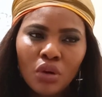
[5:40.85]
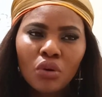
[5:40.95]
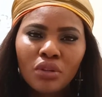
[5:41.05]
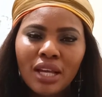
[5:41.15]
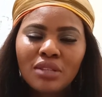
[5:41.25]

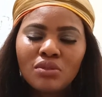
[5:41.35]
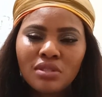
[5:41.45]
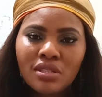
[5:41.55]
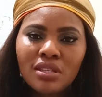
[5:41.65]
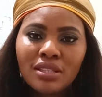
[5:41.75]
or that you
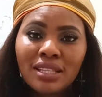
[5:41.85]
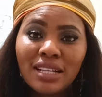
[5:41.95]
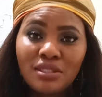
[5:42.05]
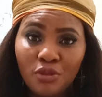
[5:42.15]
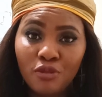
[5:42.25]
see,
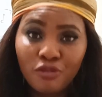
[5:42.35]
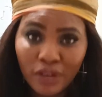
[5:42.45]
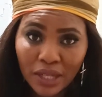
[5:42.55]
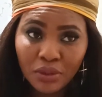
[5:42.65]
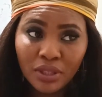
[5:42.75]
that you
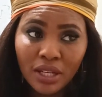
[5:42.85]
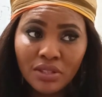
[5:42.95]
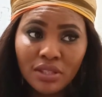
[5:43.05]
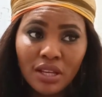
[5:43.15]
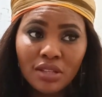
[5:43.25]
value, that
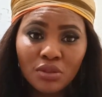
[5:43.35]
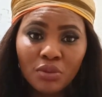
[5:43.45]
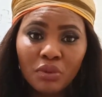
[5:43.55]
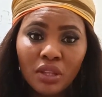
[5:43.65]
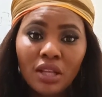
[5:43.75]
you see as
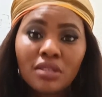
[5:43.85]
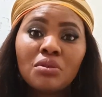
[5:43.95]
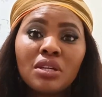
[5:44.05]
something that,